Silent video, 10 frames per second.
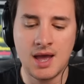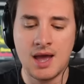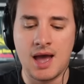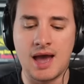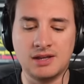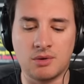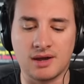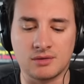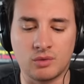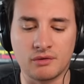
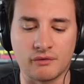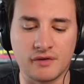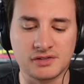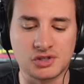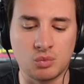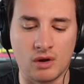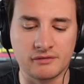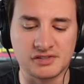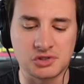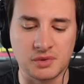Anyway, we referred to one of
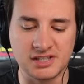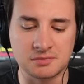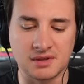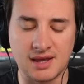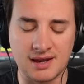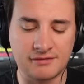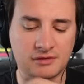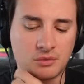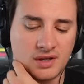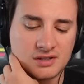his tweets, but then after
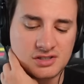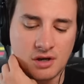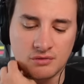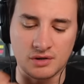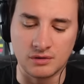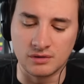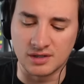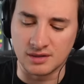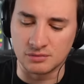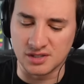we stopped
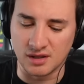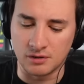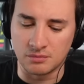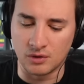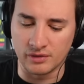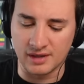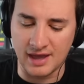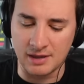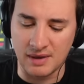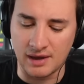recording, there was a load more that
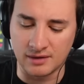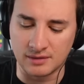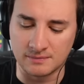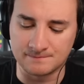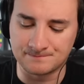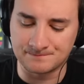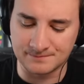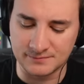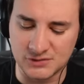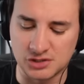came out, and
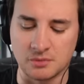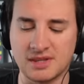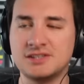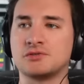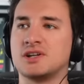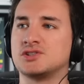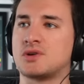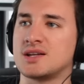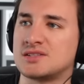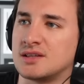some of these are
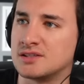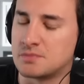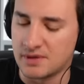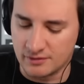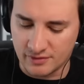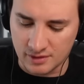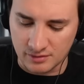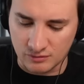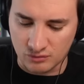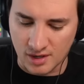interesting. There's a bit of a
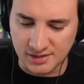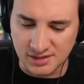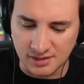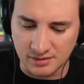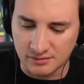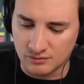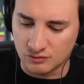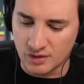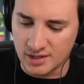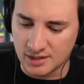writing
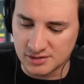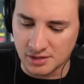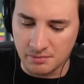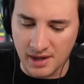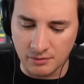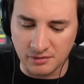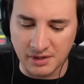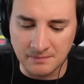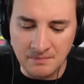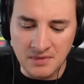and reading, so bear with
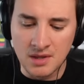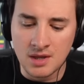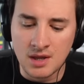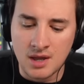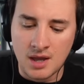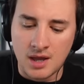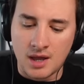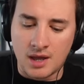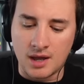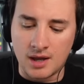me.
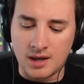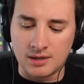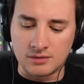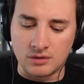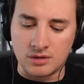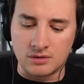Uh,